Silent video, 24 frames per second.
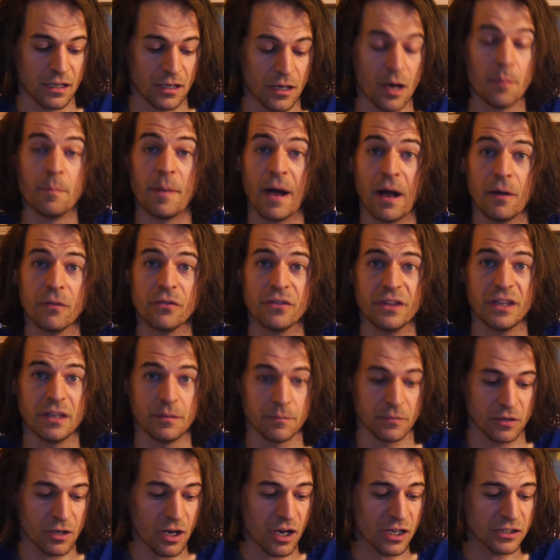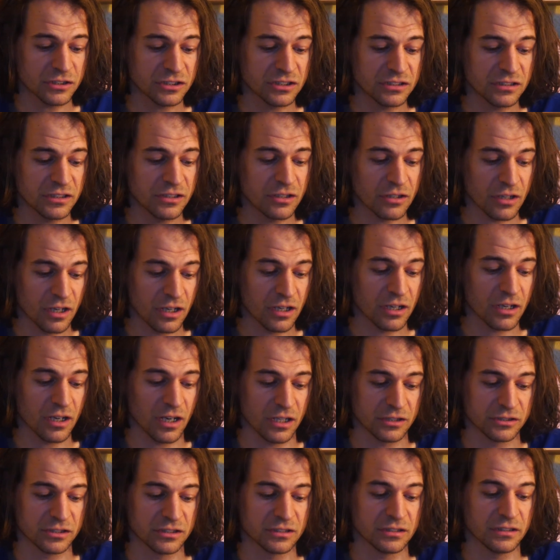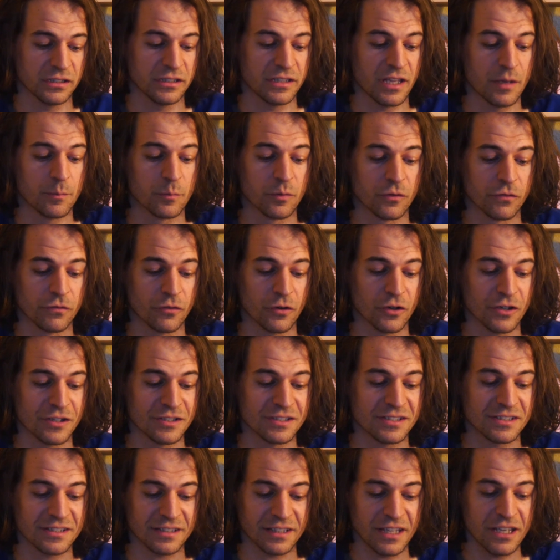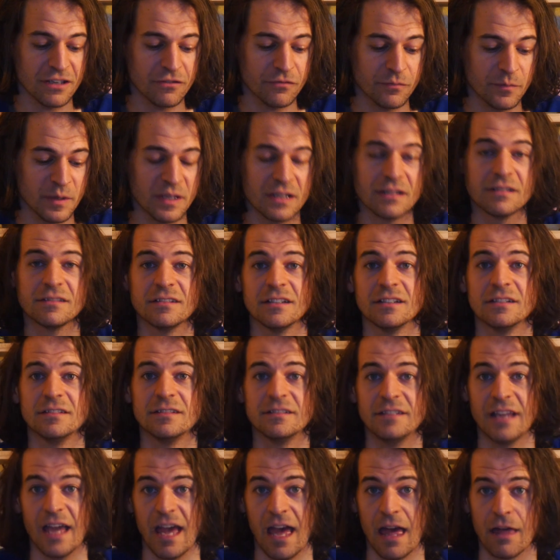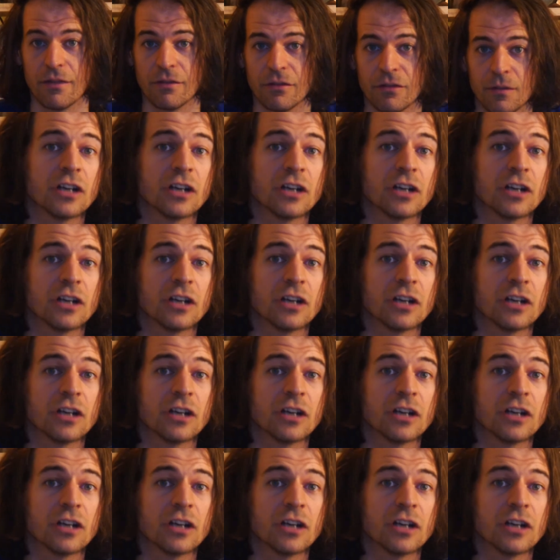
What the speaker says: about them, consciously or unconsciously, they prefer enslavement to death.